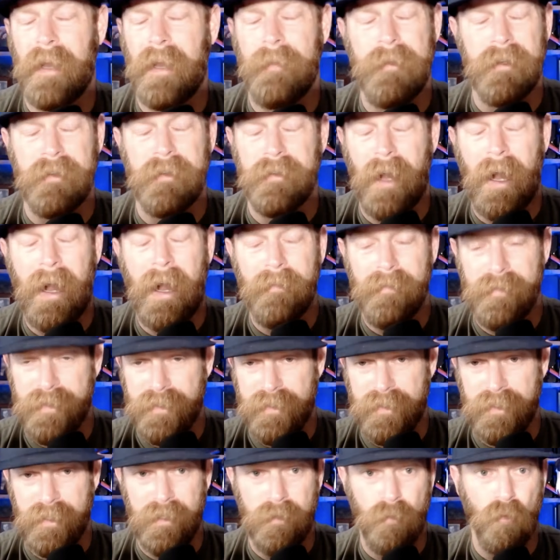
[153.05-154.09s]
I mean,
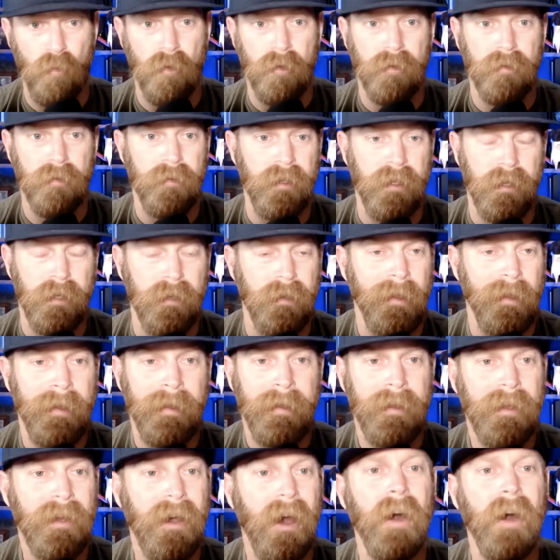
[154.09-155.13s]
obviously we're in
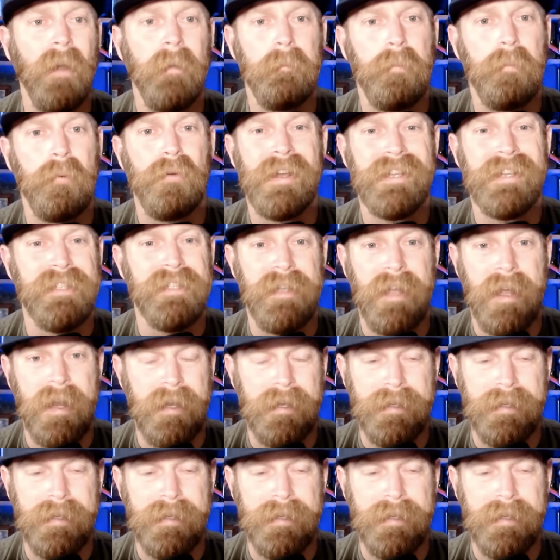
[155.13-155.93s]
unprecedented